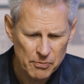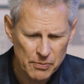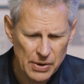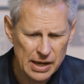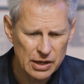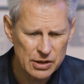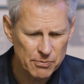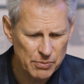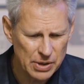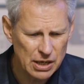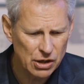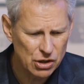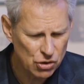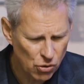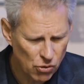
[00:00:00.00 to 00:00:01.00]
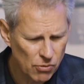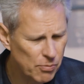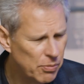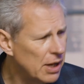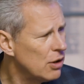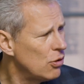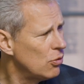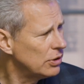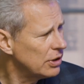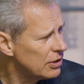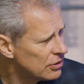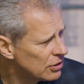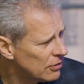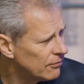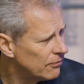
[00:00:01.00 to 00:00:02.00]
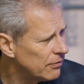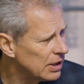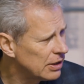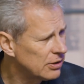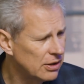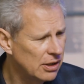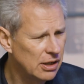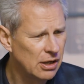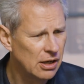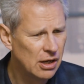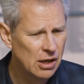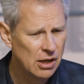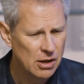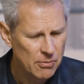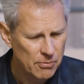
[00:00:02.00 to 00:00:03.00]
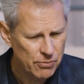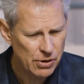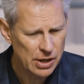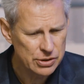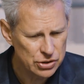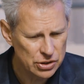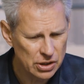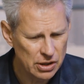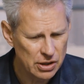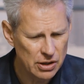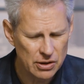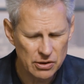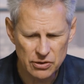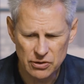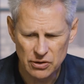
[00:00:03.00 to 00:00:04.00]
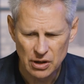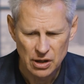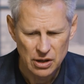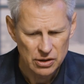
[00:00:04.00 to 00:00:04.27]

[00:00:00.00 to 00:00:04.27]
banks being caught by all these conflicting pressures,